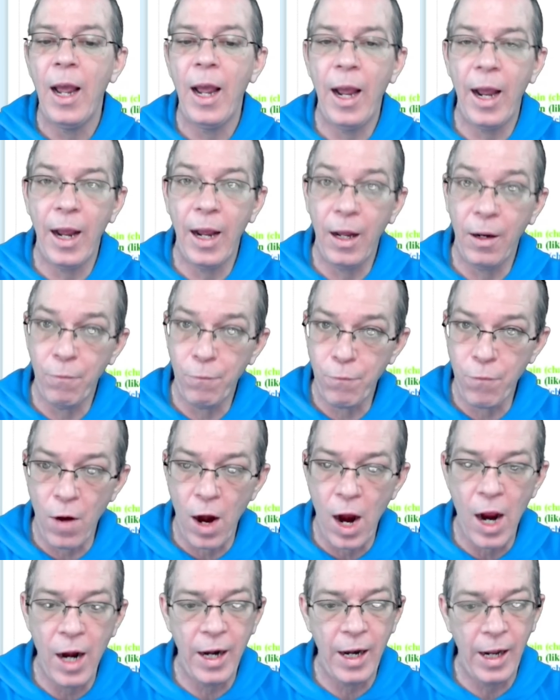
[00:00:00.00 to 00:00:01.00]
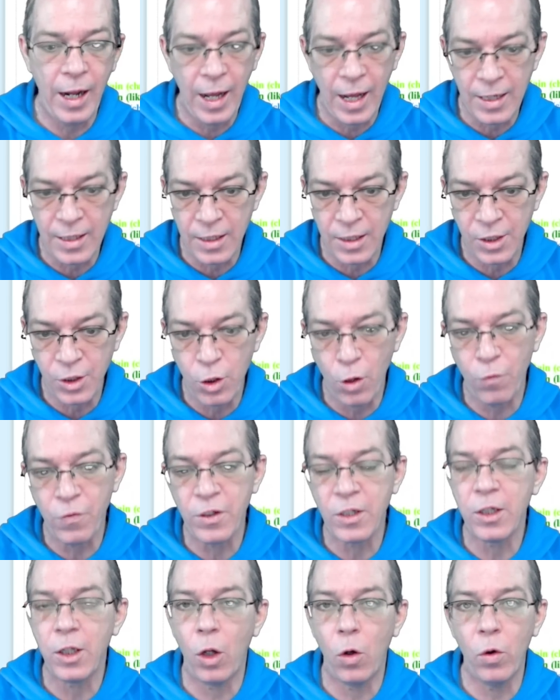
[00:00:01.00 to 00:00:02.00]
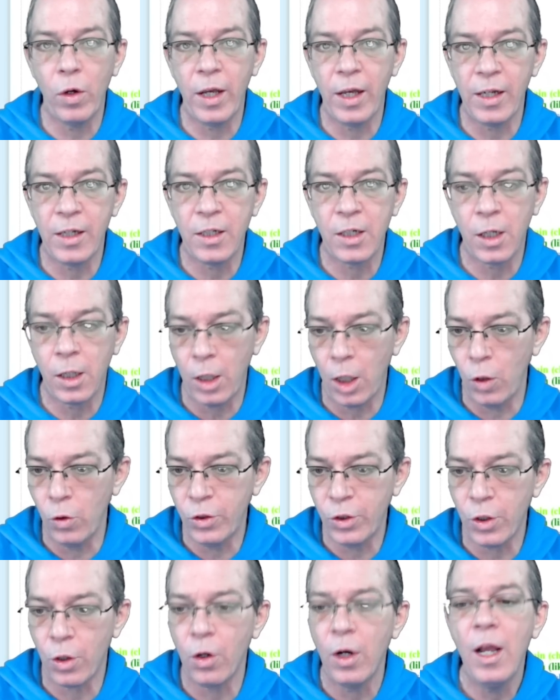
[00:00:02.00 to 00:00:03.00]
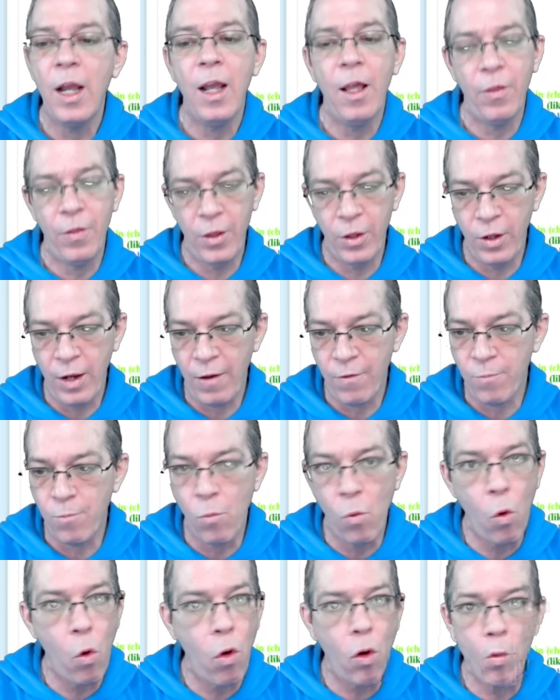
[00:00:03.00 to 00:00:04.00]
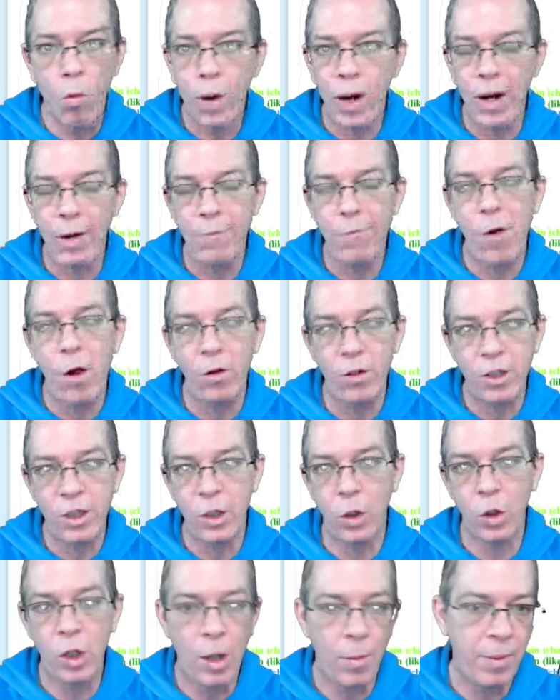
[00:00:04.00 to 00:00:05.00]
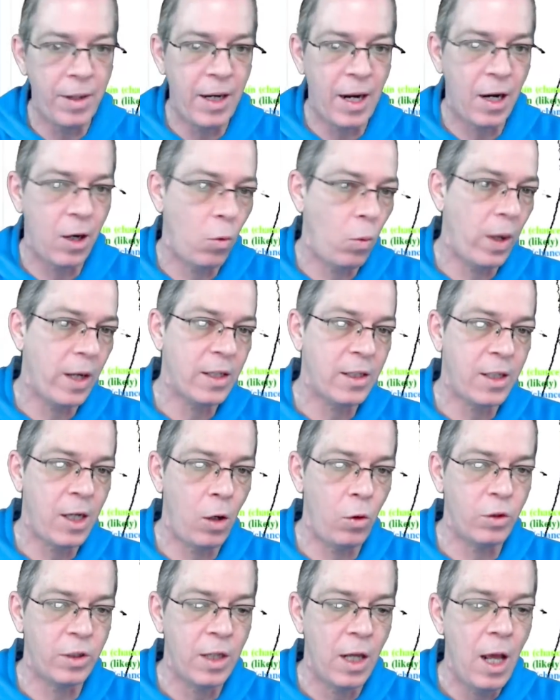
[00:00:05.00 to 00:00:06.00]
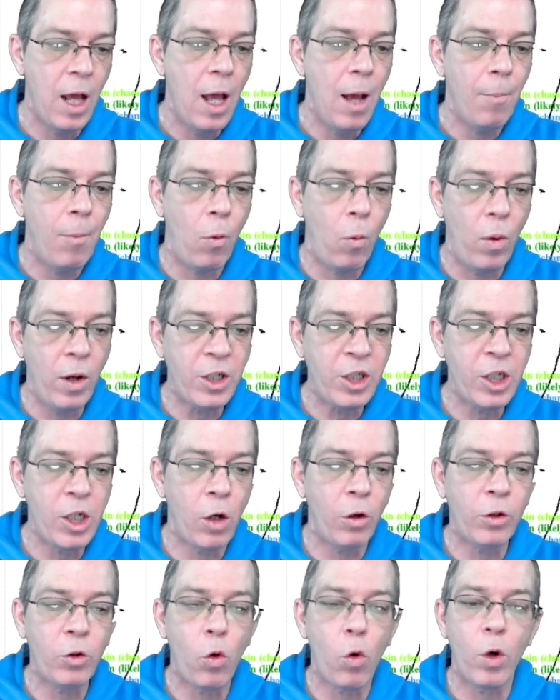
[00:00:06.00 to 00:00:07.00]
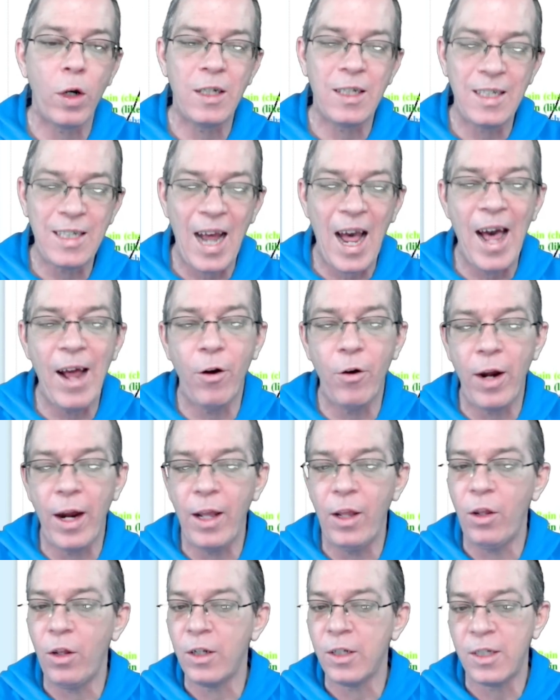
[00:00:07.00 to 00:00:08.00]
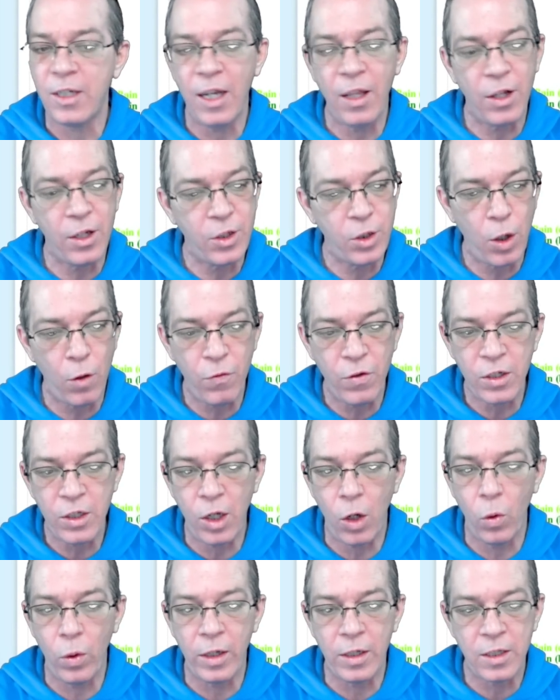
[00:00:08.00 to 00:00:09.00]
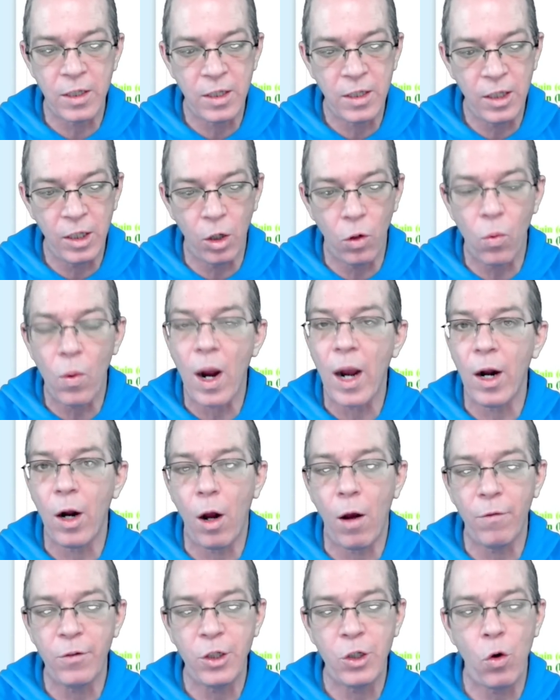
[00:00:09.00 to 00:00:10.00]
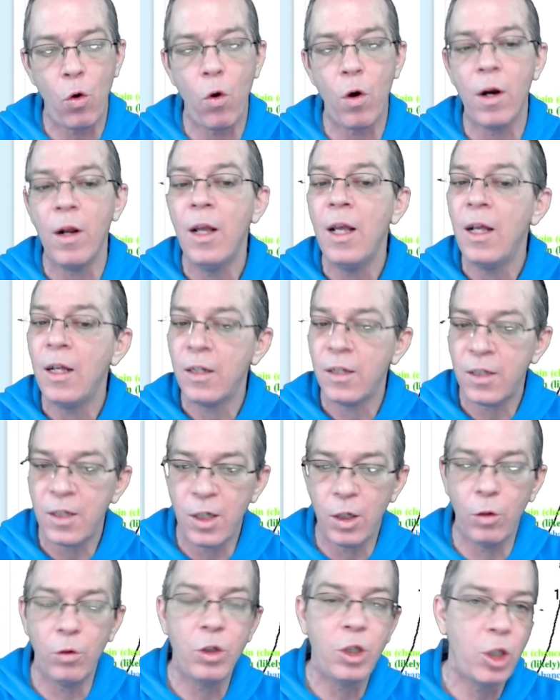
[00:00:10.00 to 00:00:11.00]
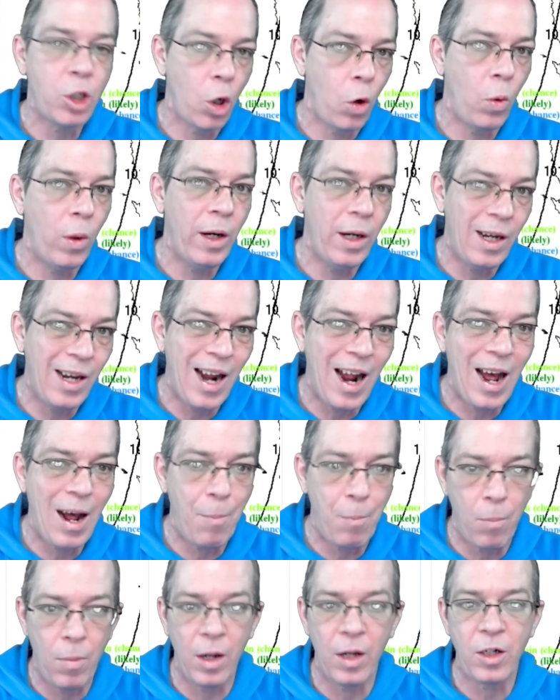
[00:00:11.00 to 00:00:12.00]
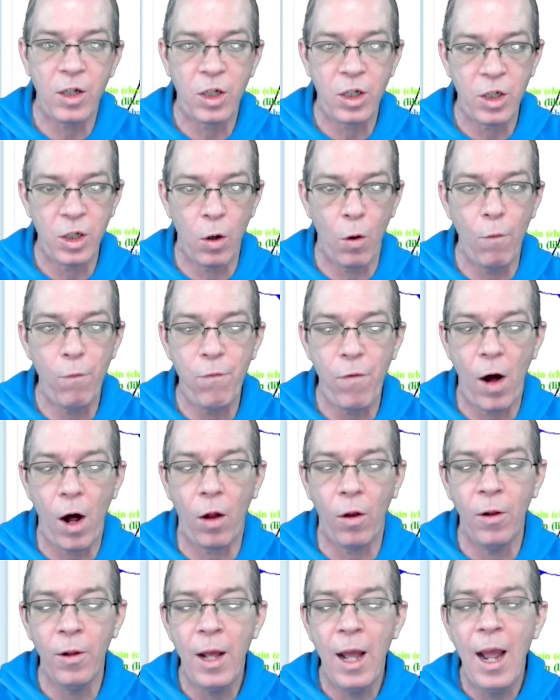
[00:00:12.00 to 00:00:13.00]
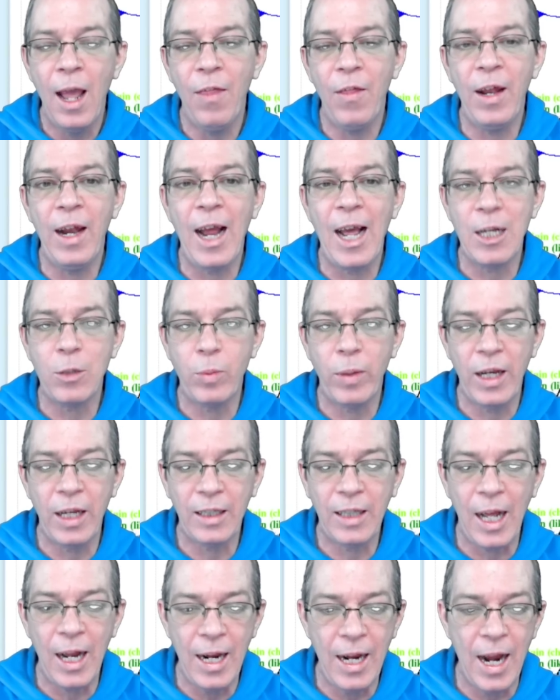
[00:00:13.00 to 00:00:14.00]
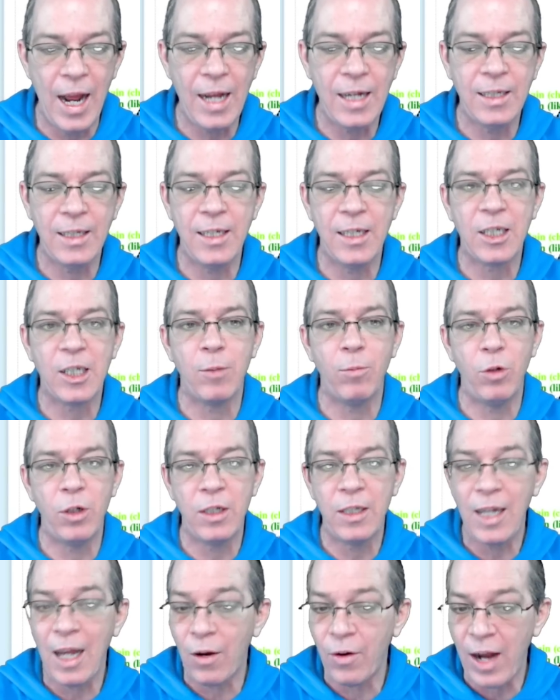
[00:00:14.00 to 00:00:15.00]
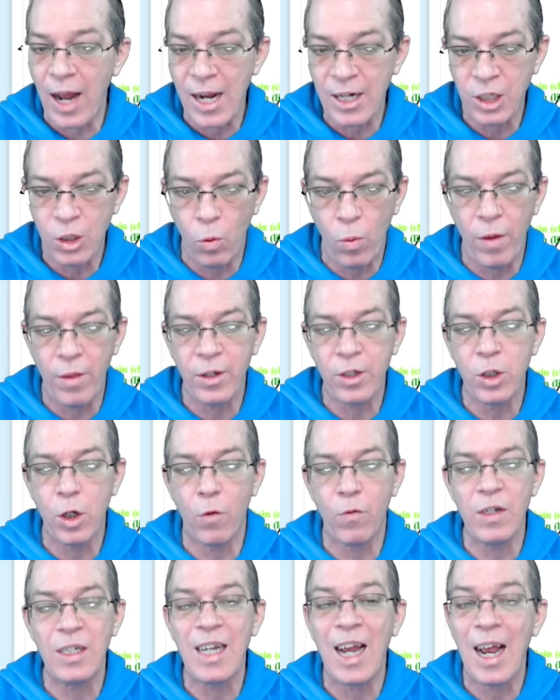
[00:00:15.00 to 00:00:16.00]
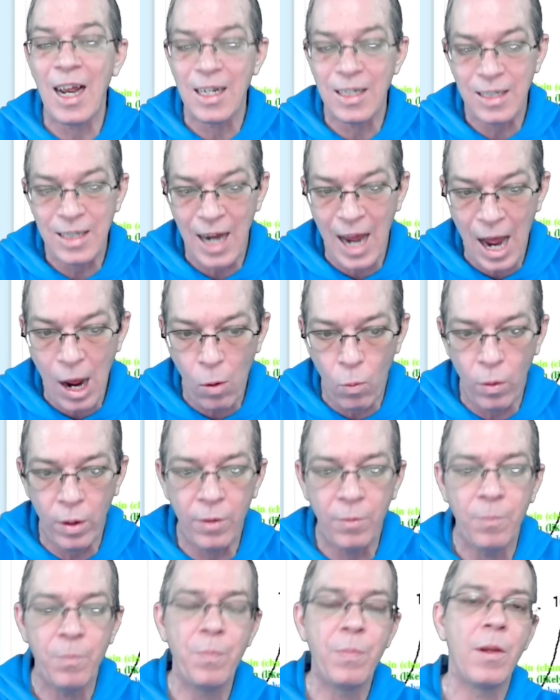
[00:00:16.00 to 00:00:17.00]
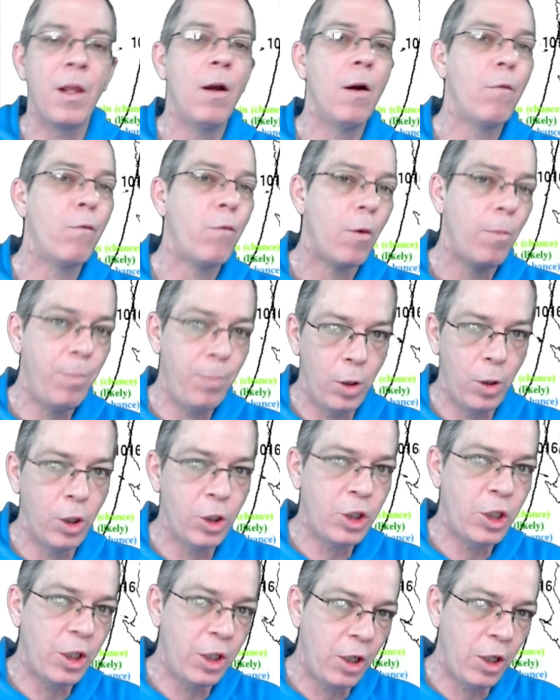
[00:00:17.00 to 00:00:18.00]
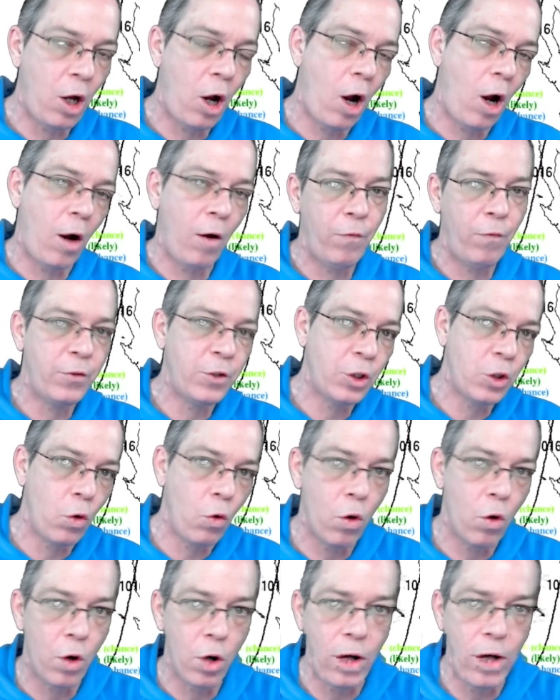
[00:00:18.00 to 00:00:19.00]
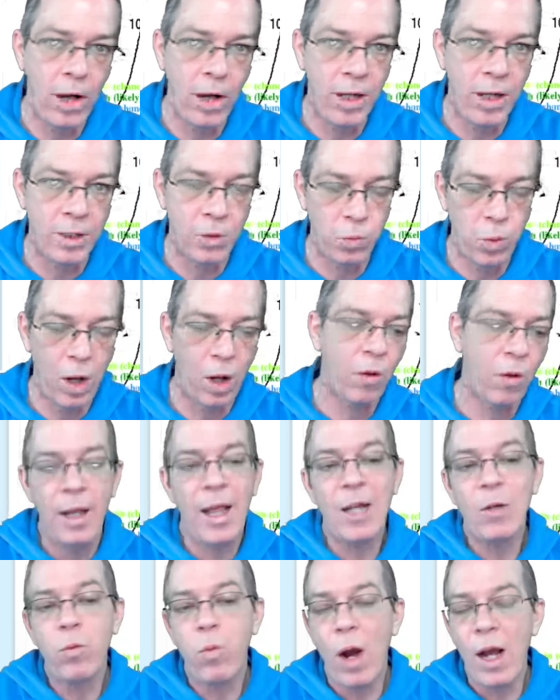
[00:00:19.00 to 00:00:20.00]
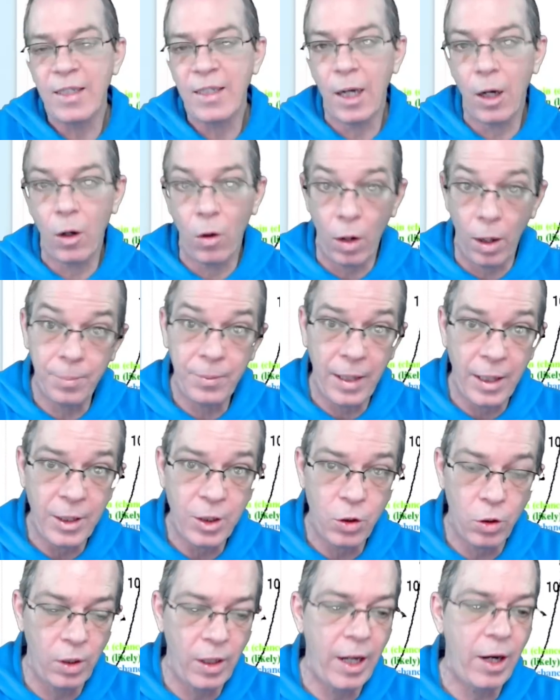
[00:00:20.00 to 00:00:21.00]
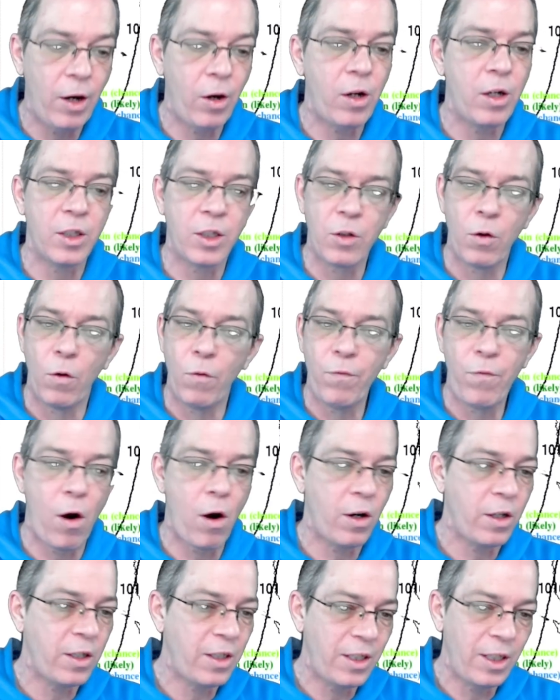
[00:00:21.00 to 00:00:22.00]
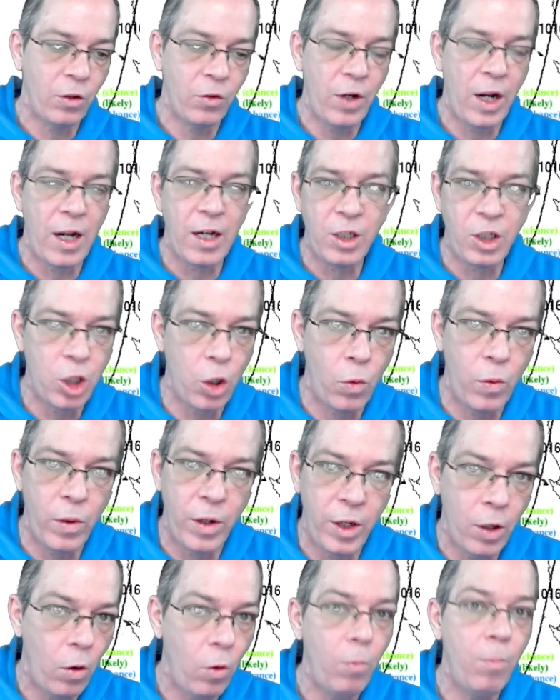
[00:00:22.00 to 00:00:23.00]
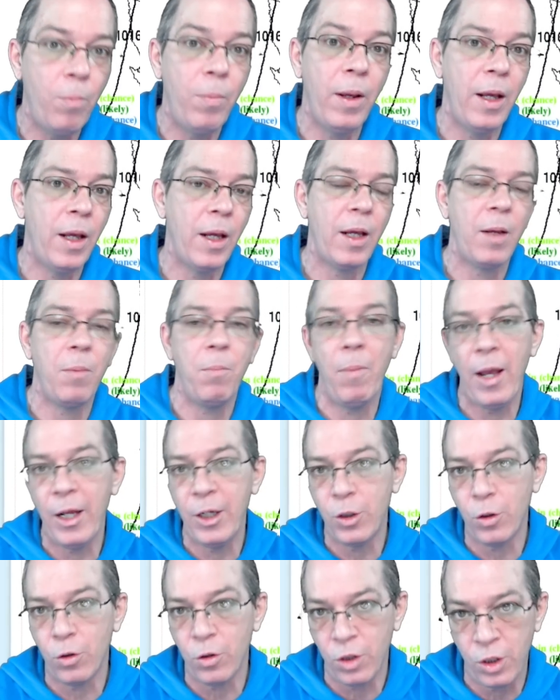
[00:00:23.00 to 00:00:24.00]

and Friday. As this surface low gets closer, then you have more rainfall still coming down the west coast. But once you go towards Saturday, you can see the surface low is still right offshore, still showing not much snowfall. And then as we get that next system, you can see how National Weather Service has that one for pushing offshore as well. That's why I said I'll update you later, because so far still not showing no big major